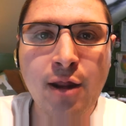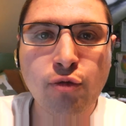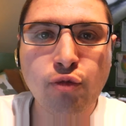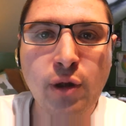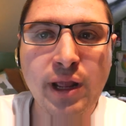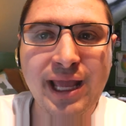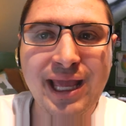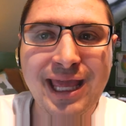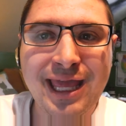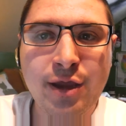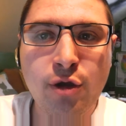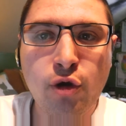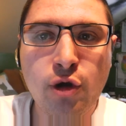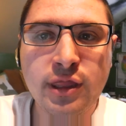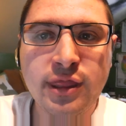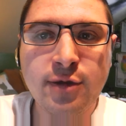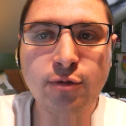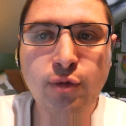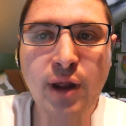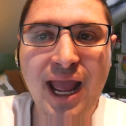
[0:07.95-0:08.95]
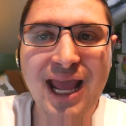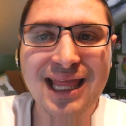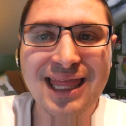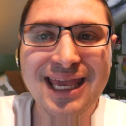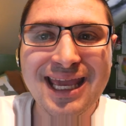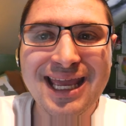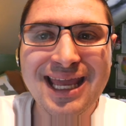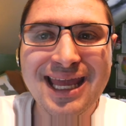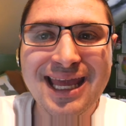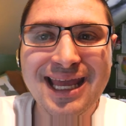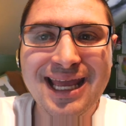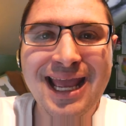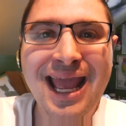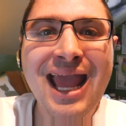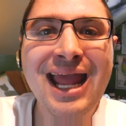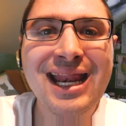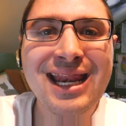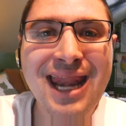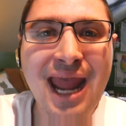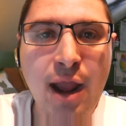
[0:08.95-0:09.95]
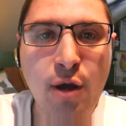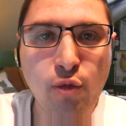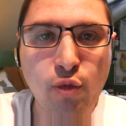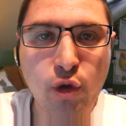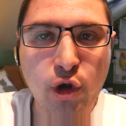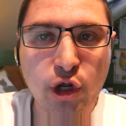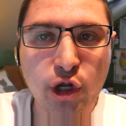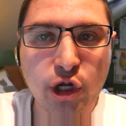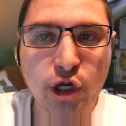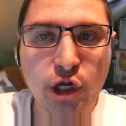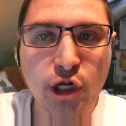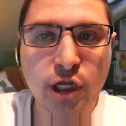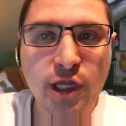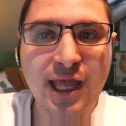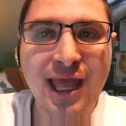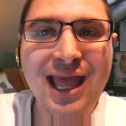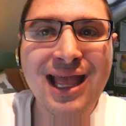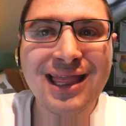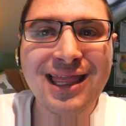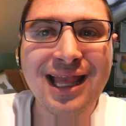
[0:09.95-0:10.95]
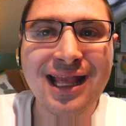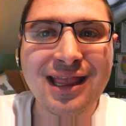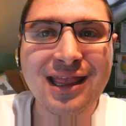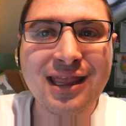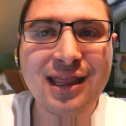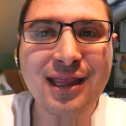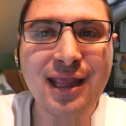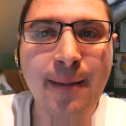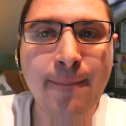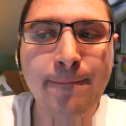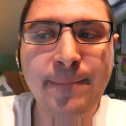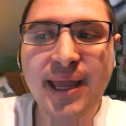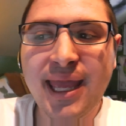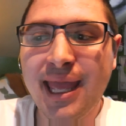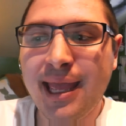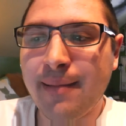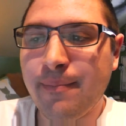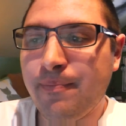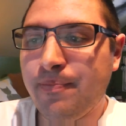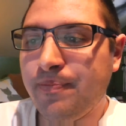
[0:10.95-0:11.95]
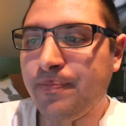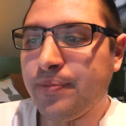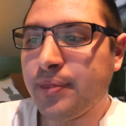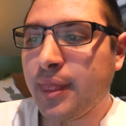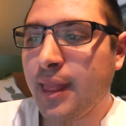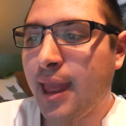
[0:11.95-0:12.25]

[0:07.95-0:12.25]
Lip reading: right here on the Riley King Network. Let's begin.